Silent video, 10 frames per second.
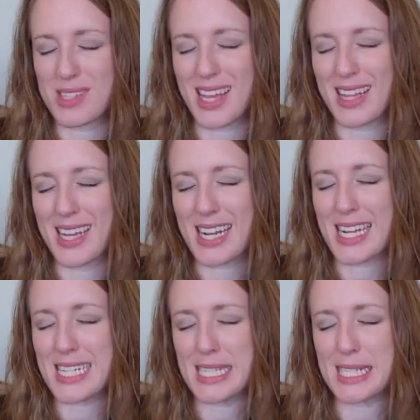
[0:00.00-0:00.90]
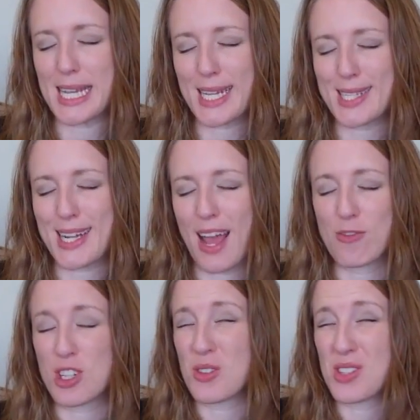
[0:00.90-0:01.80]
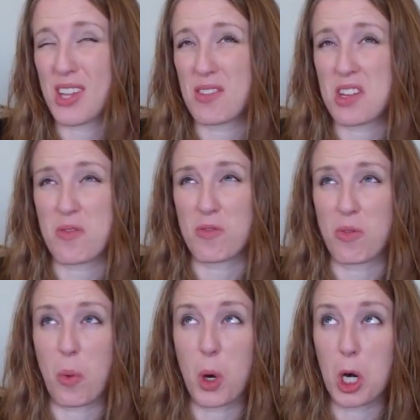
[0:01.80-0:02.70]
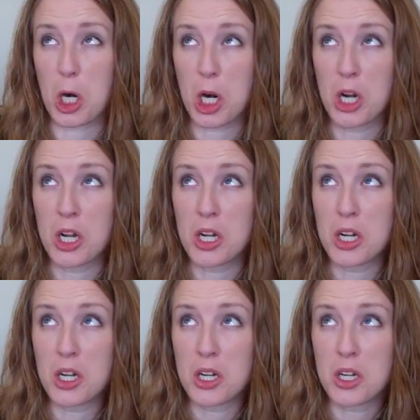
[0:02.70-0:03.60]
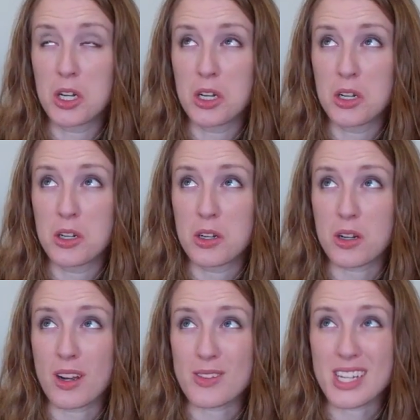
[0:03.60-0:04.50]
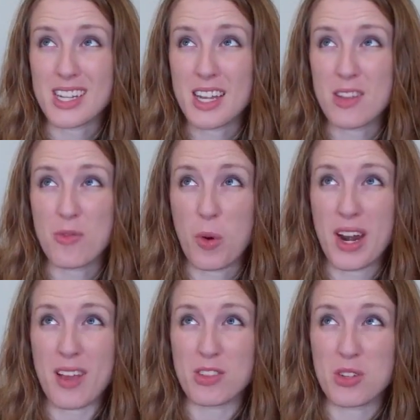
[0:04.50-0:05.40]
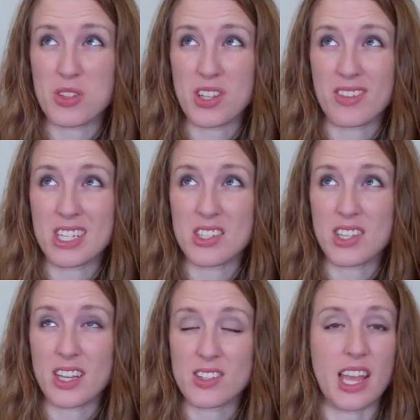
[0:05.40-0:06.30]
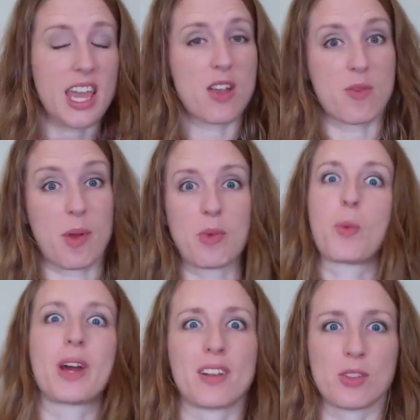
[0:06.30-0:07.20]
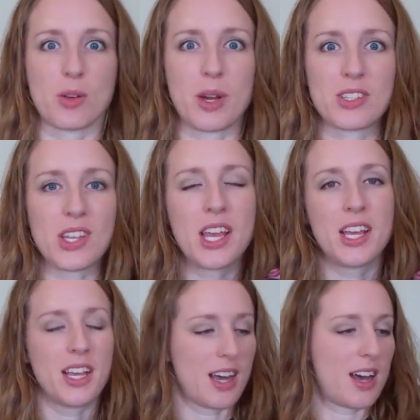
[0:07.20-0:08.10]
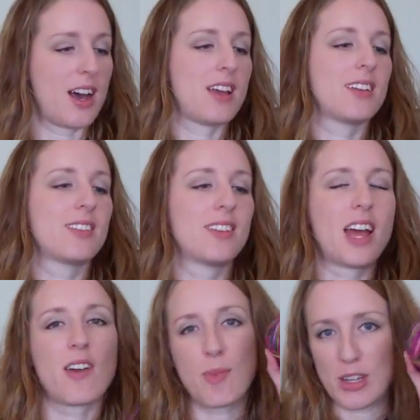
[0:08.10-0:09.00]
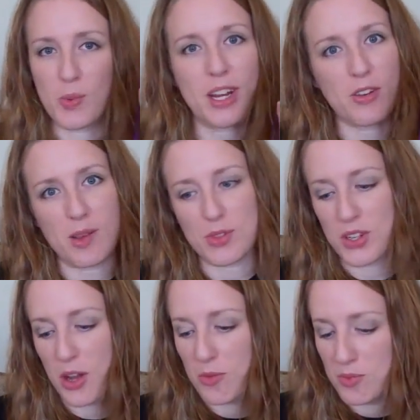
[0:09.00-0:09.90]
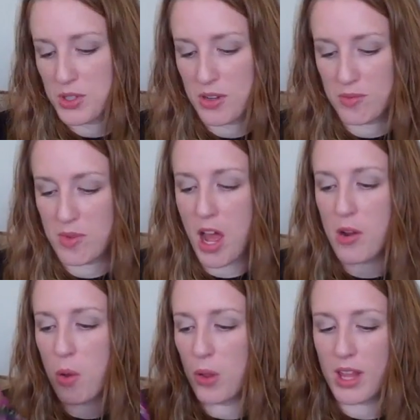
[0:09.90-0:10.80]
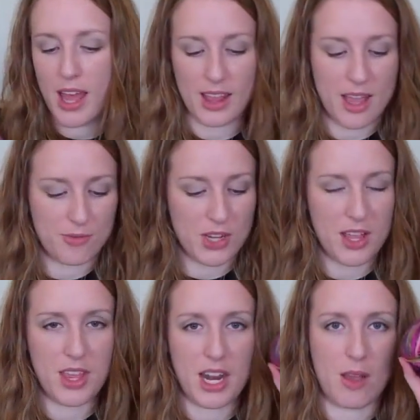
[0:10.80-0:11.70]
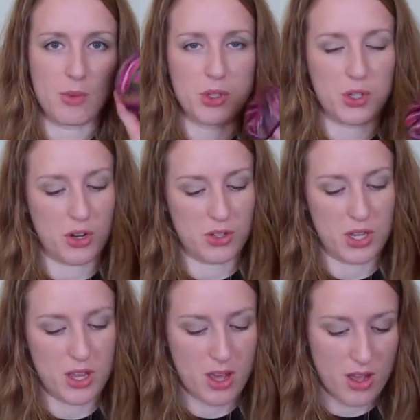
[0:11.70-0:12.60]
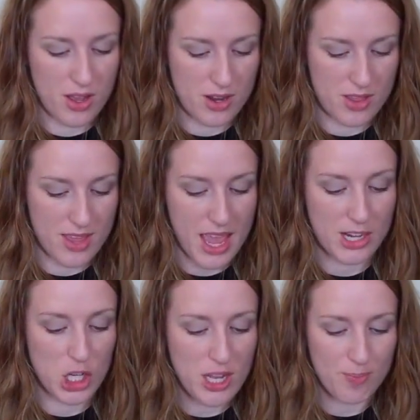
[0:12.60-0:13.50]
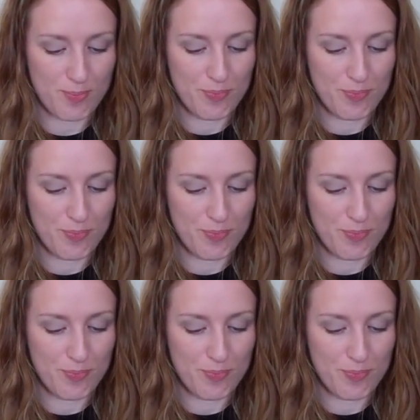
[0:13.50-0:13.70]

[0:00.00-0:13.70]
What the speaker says: I was at like 96 and I have to go to 74. Or I was at 94 and I have to go to 76. I can't remember, whatever it was. I have about 20 grams to go. So not a whole lot left, and then I will start on the edging.